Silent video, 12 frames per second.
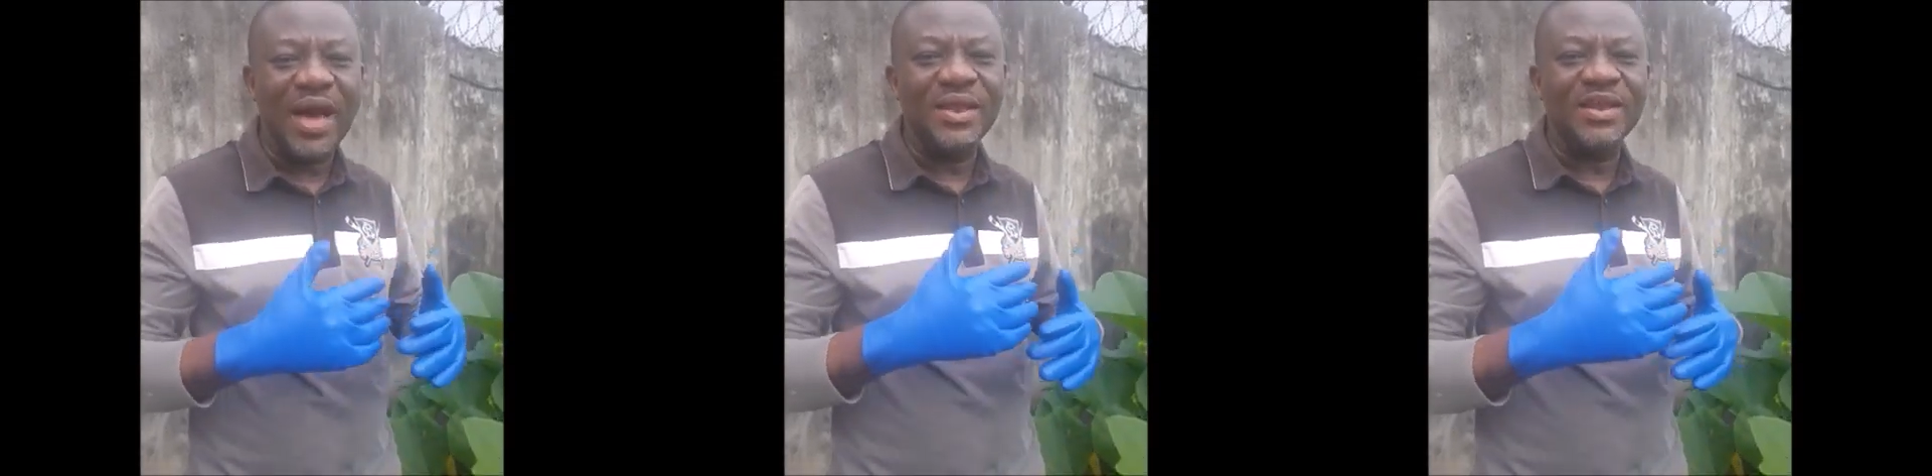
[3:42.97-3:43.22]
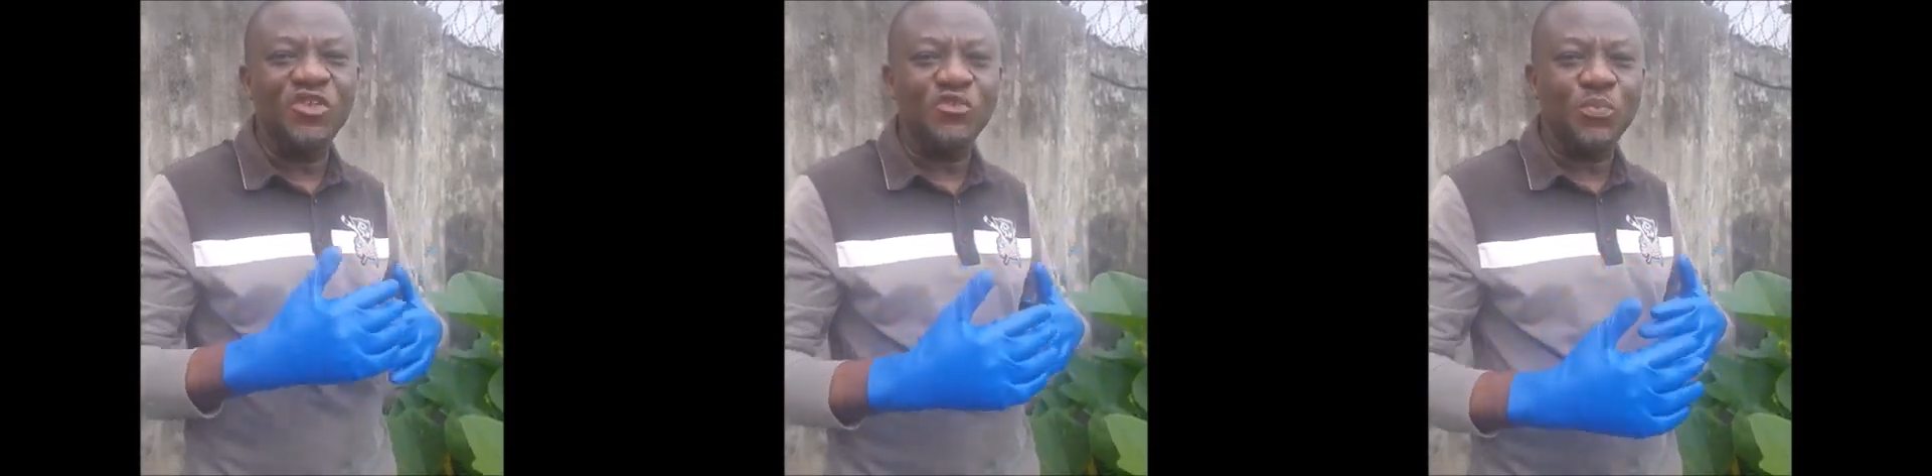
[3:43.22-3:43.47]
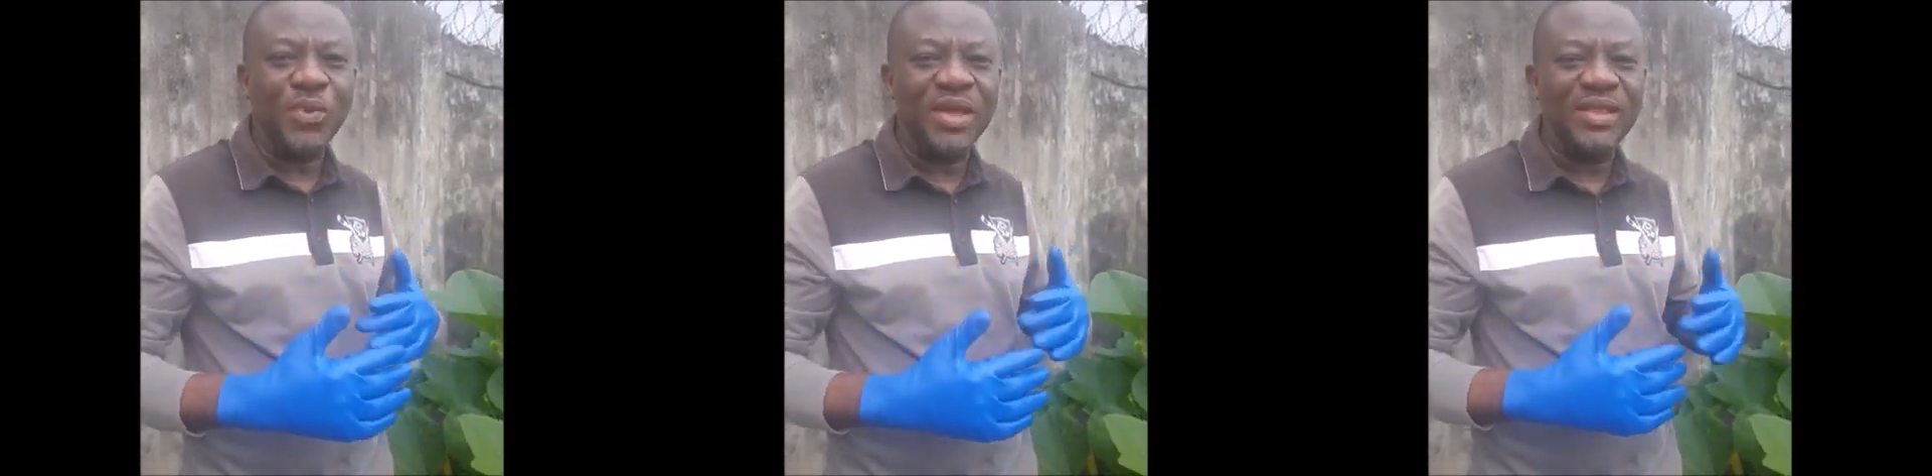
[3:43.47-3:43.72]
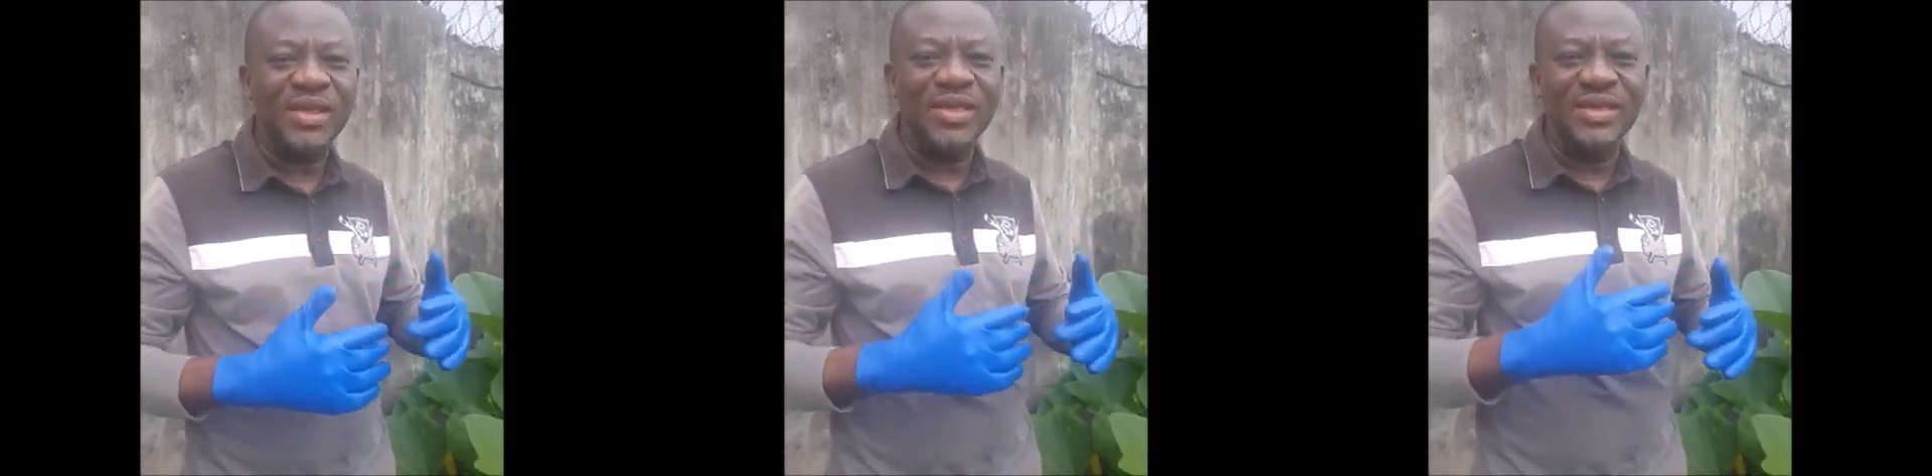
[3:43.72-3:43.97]
and they
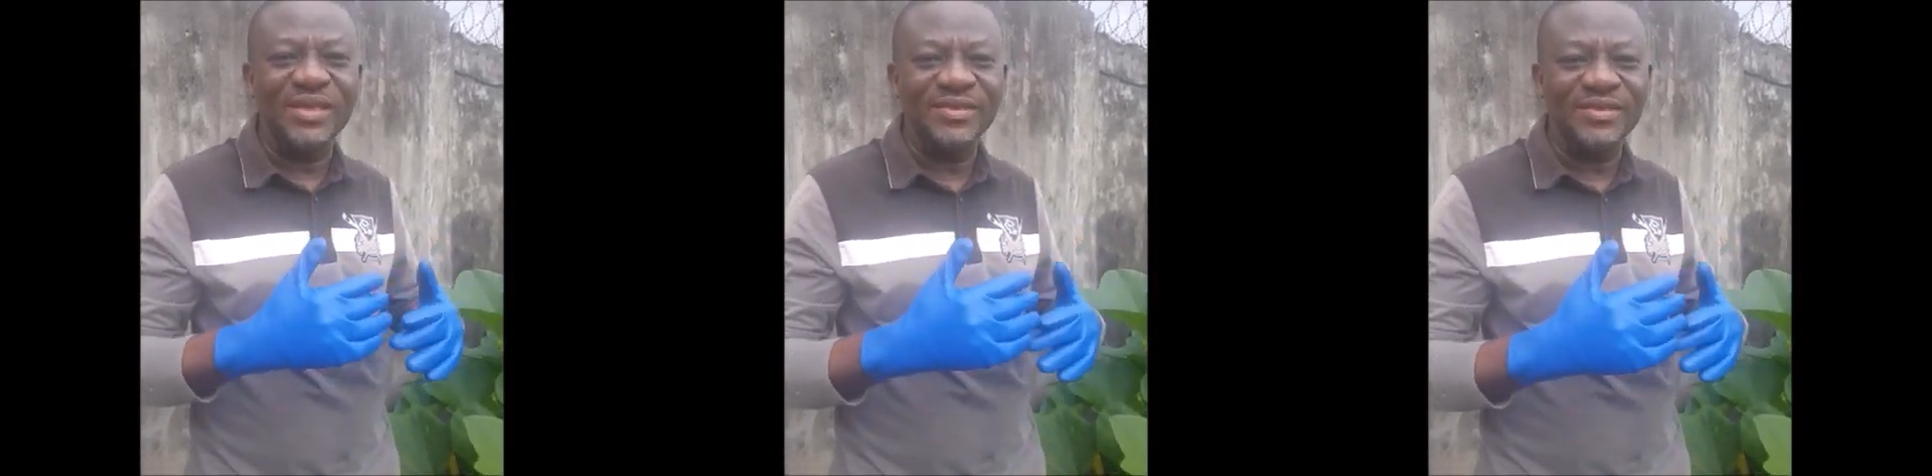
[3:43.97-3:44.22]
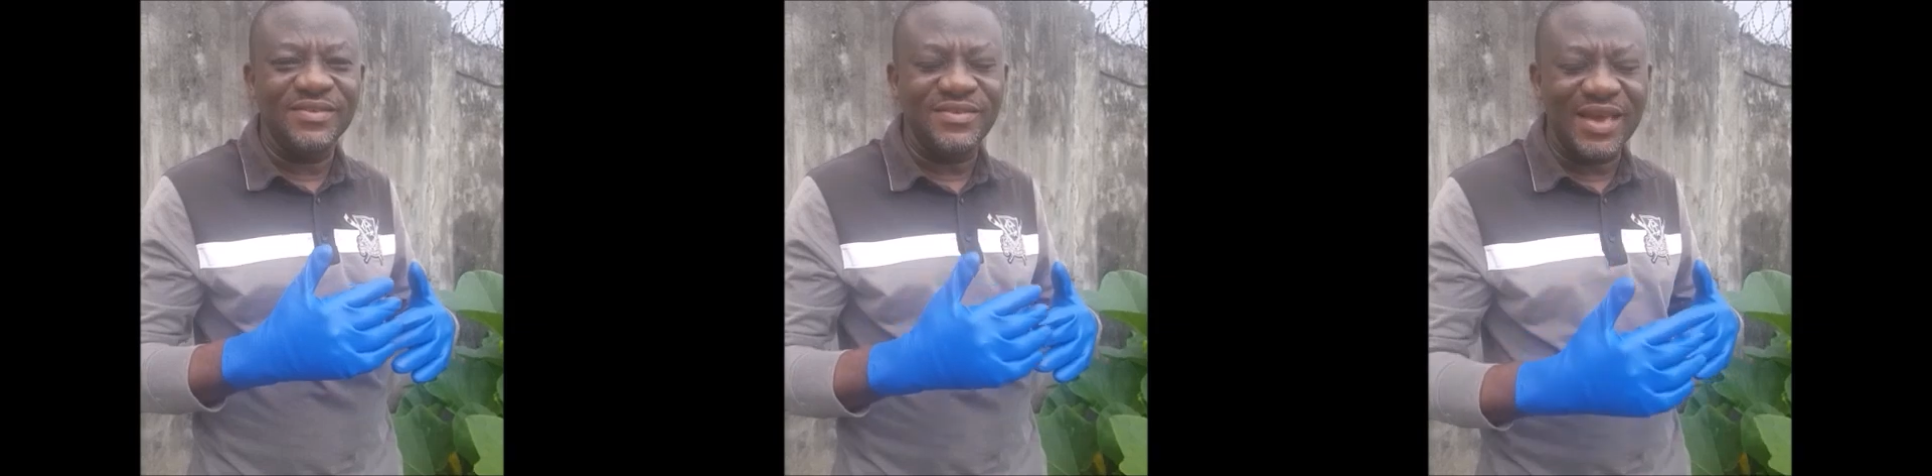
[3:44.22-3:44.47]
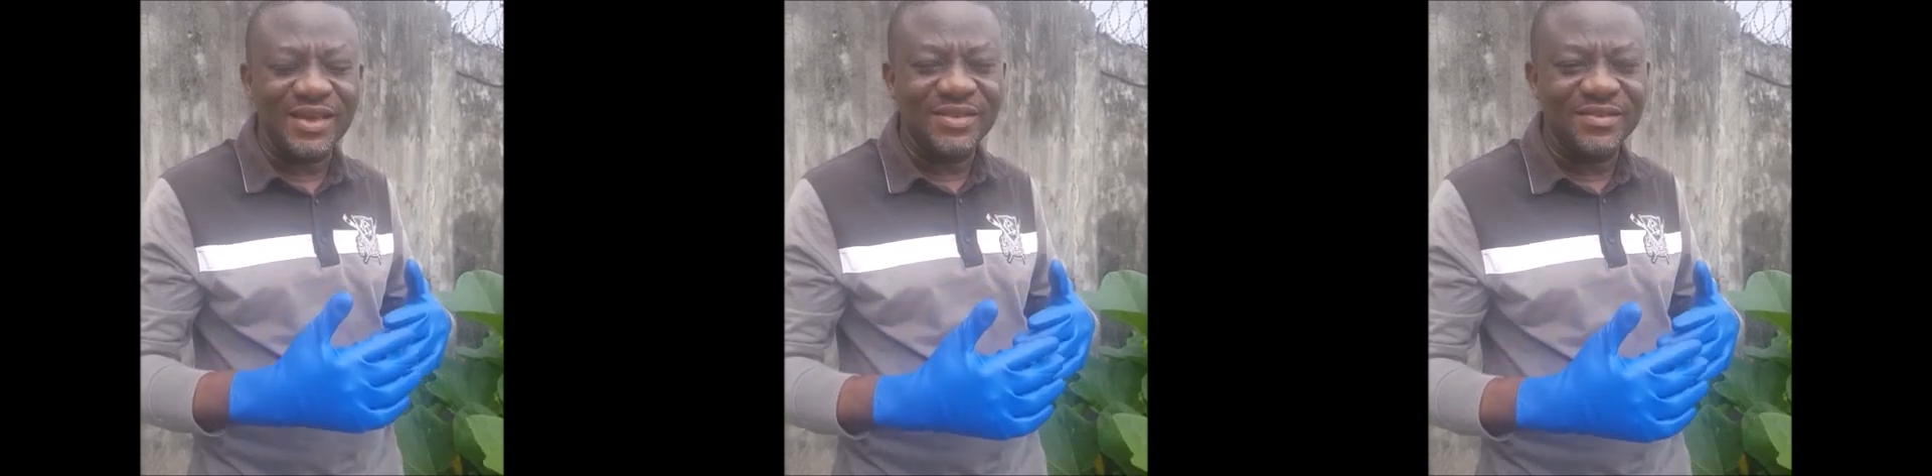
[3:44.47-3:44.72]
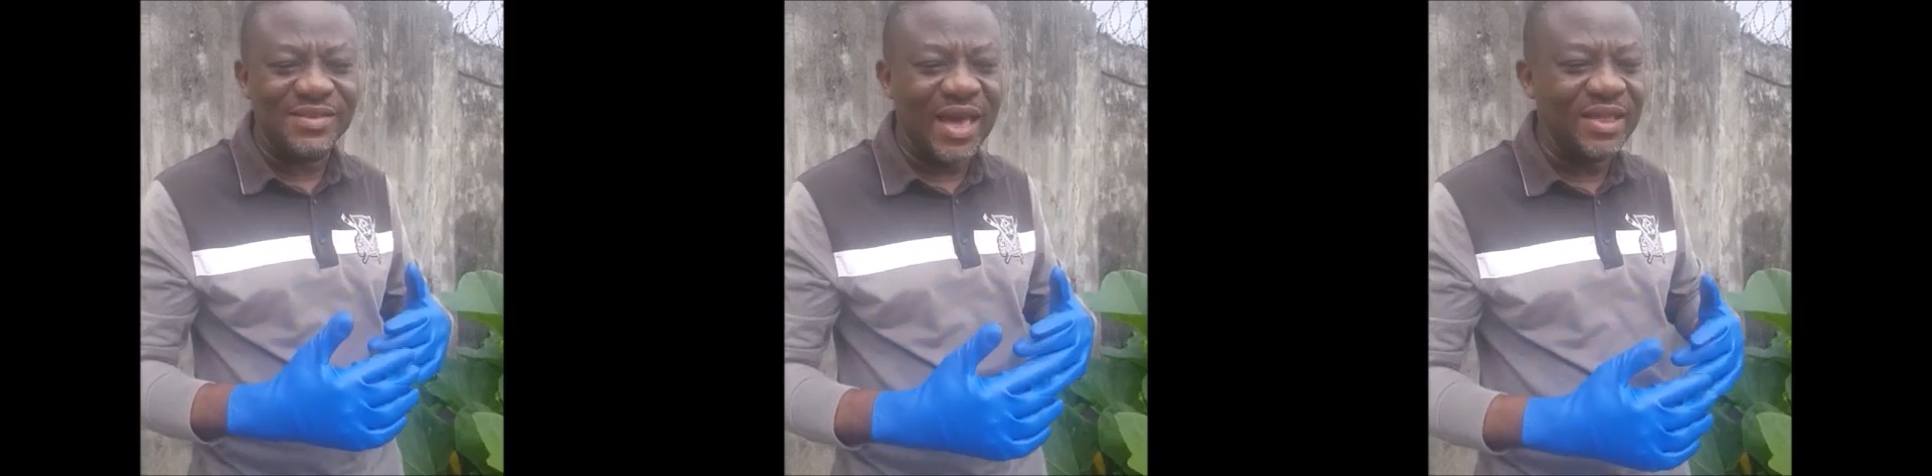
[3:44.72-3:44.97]
sprayed
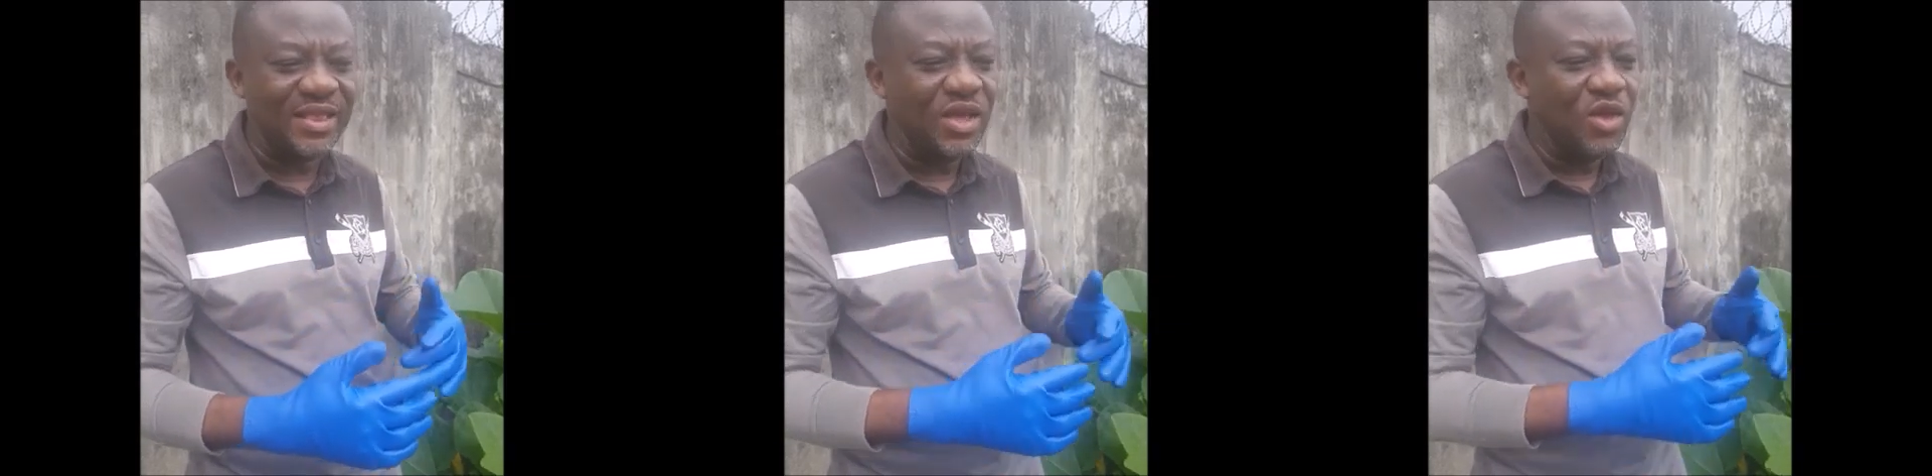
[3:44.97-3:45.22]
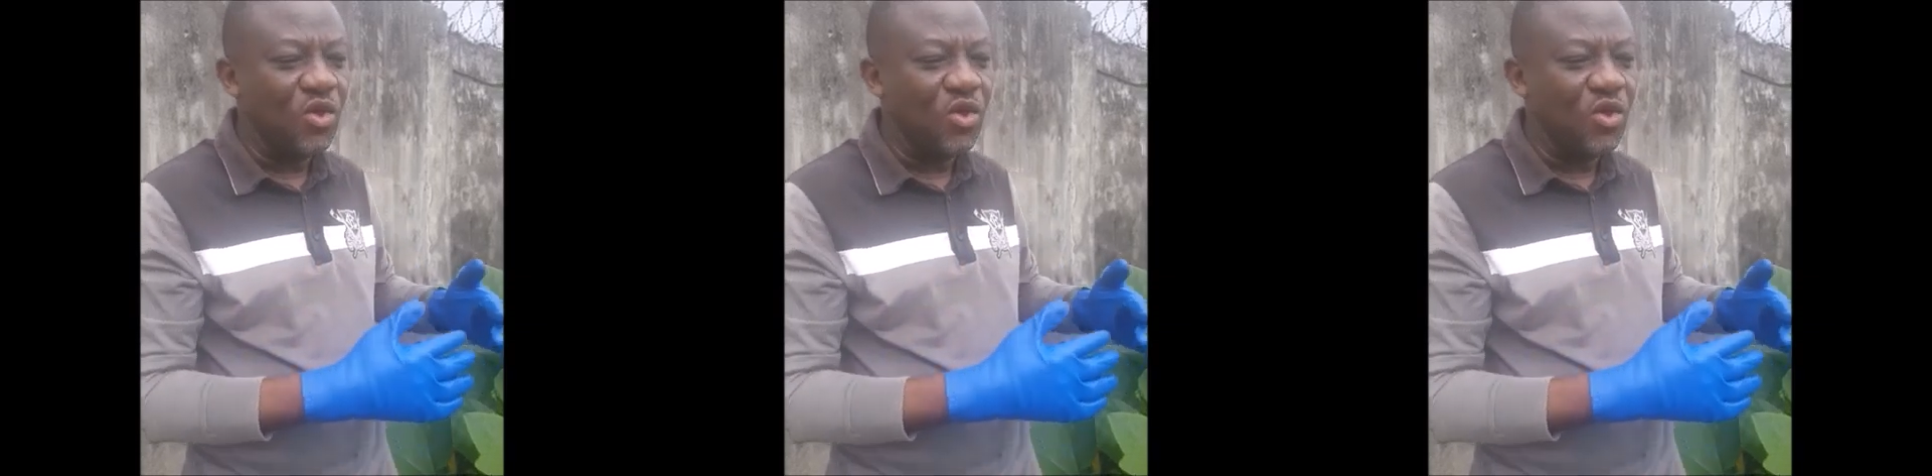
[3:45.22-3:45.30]
insecticide